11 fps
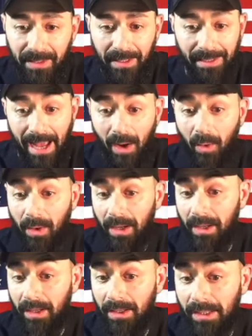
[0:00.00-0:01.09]
Now,
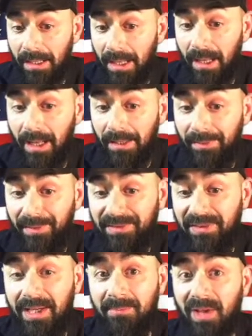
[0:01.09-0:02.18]
this
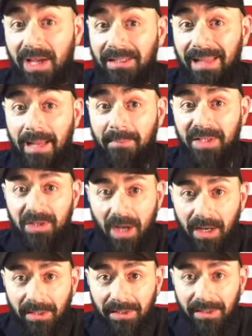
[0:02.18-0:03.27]
seems like Damon
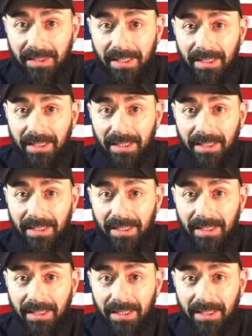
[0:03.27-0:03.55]
Young